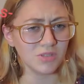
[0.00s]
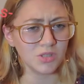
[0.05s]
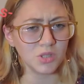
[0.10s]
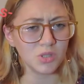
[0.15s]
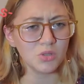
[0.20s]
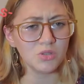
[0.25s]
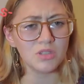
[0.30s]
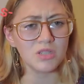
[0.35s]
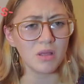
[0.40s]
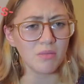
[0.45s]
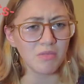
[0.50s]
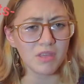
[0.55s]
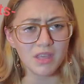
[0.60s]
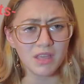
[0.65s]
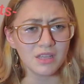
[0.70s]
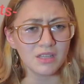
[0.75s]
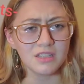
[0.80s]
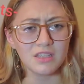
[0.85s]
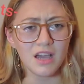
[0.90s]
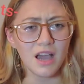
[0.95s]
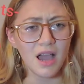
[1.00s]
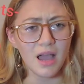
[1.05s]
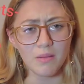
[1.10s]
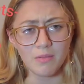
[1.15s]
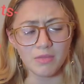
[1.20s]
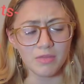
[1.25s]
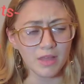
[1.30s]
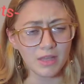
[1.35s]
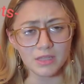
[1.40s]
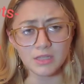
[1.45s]
do something in time,
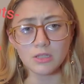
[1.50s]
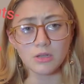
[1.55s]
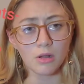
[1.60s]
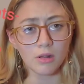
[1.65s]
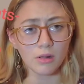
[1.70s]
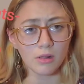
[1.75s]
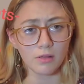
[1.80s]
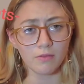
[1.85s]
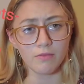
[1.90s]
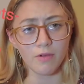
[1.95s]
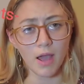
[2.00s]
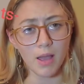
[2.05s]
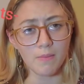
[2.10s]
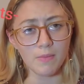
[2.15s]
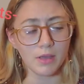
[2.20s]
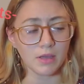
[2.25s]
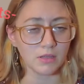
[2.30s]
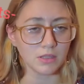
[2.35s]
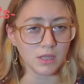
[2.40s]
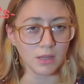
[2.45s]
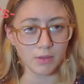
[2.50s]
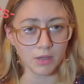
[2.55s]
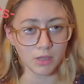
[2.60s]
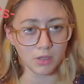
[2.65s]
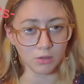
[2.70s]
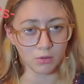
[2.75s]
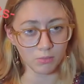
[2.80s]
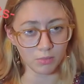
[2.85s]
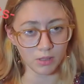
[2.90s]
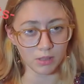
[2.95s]
and that's totally fine because I'm a
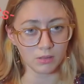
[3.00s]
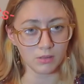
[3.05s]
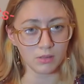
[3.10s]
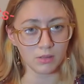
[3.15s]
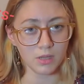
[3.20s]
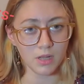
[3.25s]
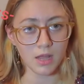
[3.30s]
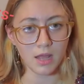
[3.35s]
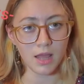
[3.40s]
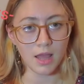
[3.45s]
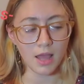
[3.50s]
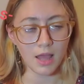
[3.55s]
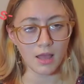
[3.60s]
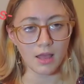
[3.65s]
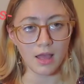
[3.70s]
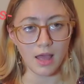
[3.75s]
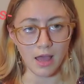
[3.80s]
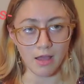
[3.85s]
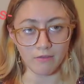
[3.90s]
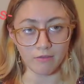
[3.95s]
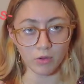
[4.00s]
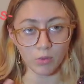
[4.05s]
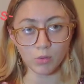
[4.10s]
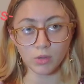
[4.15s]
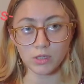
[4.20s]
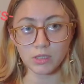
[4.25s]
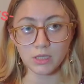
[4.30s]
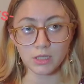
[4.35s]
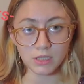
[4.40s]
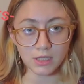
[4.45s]
human.
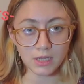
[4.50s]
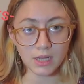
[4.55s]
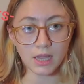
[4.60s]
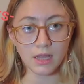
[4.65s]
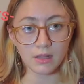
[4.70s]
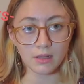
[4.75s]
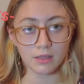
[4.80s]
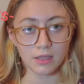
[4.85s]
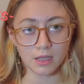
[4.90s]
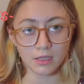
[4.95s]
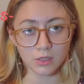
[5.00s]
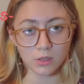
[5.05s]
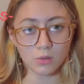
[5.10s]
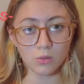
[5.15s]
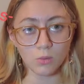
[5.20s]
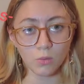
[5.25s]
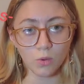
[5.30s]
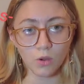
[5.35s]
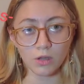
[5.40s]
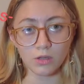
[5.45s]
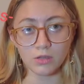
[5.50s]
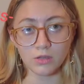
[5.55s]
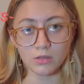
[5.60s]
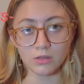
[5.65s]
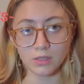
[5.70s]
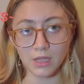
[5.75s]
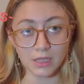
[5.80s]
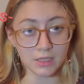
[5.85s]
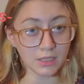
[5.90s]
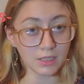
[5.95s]
Everyone doesn't
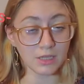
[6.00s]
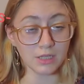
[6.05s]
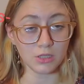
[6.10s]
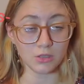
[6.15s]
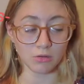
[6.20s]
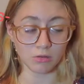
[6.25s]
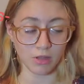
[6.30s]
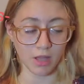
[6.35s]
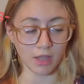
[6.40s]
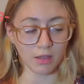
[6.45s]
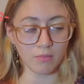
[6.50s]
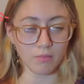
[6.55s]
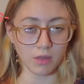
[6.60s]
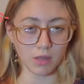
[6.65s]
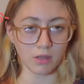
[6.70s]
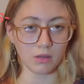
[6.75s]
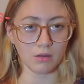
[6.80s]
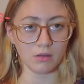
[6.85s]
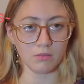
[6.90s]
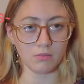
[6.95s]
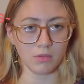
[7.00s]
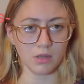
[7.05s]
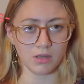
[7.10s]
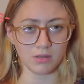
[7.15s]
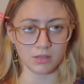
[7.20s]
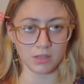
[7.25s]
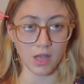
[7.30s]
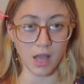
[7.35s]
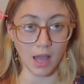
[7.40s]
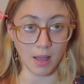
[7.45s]
need to like me
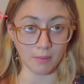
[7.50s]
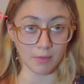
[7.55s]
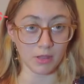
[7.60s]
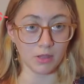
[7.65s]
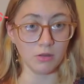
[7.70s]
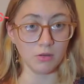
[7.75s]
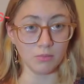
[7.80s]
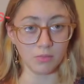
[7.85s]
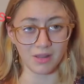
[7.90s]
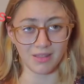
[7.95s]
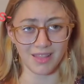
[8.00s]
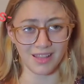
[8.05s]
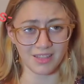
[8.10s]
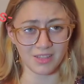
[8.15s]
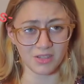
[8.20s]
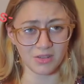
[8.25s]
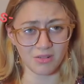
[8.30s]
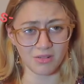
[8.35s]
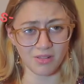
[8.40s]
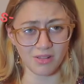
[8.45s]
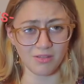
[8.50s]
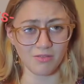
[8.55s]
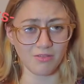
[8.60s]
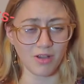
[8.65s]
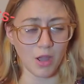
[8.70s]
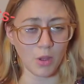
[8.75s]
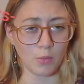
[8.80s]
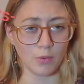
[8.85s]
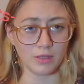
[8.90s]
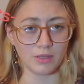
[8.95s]
because I'm a human. That's totally
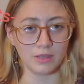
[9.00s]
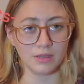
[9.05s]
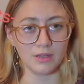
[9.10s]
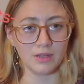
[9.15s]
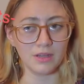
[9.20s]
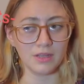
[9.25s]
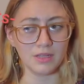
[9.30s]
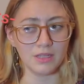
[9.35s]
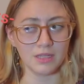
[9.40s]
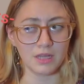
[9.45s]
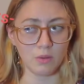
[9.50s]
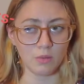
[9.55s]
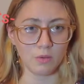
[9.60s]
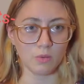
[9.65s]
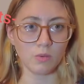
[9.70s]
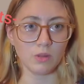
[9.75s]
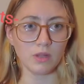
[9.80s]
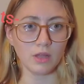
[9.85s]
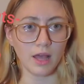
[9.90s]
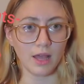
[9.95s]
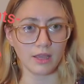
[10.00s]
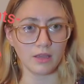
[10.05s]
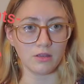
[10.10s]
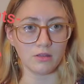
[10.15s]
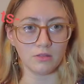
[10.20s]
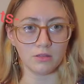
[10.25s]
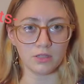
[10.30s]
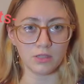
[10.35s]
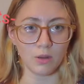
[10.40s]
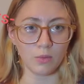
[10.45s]
fine. When someone will like
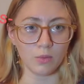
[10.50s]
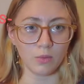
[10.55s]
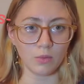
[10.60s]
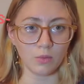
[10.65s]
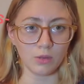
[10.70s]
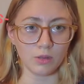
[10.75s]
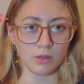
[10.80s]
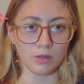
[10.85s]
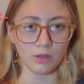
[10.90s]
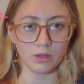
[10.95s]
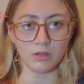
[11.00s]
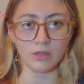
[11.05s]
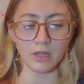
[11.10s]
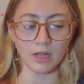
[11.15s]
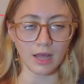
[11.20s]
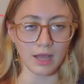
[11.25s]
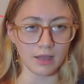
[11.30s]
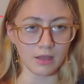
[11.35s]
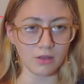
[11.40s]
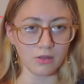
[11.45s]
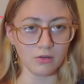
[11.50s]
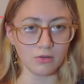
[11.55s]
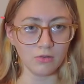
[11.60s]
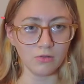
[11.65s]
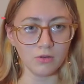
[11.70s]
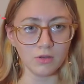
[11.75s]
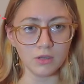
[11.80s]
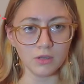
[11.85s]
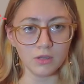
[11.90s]
you, someone will not like you.